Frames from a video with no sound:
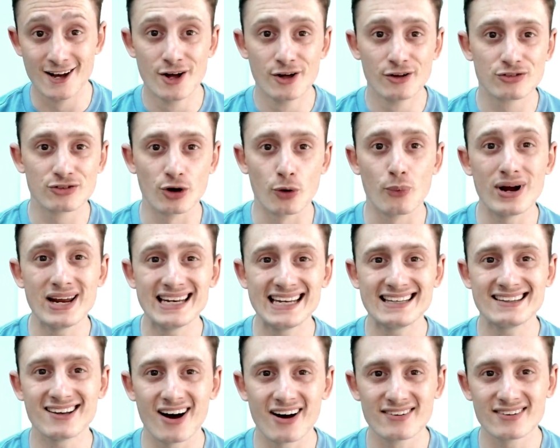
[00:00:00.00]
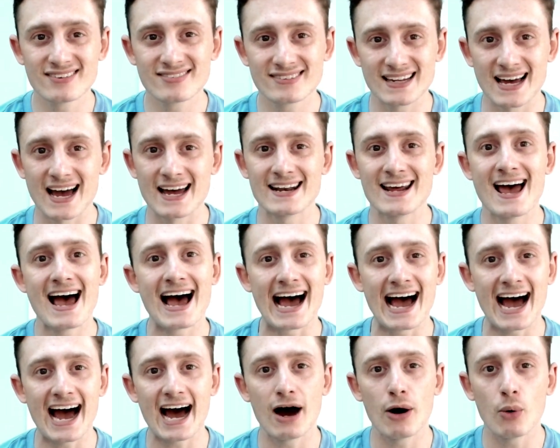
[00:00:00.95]
So we need to understand
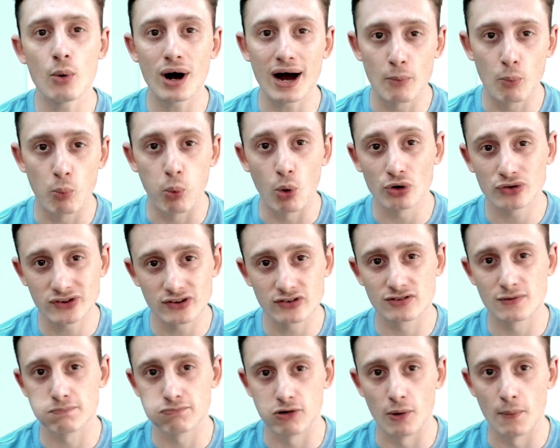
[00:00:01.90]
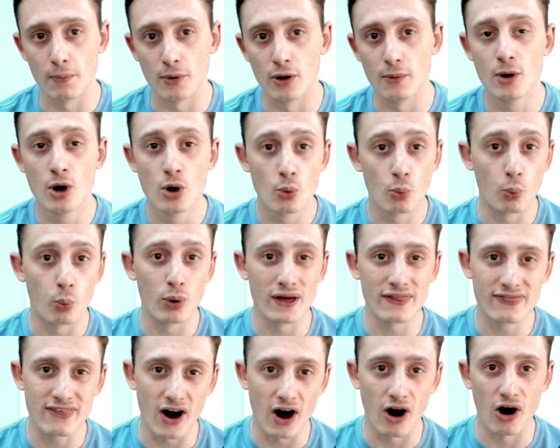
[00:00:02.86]
how and what is the problem
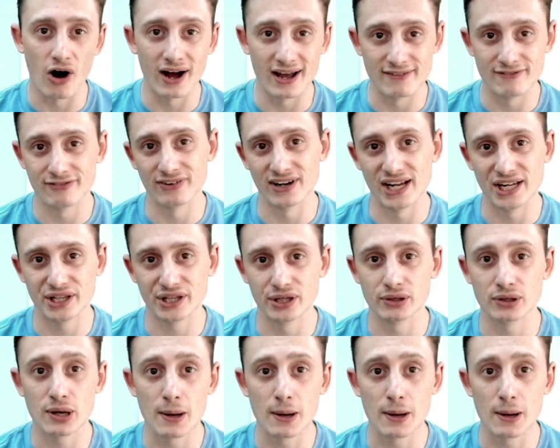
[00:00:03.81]
with our inflation,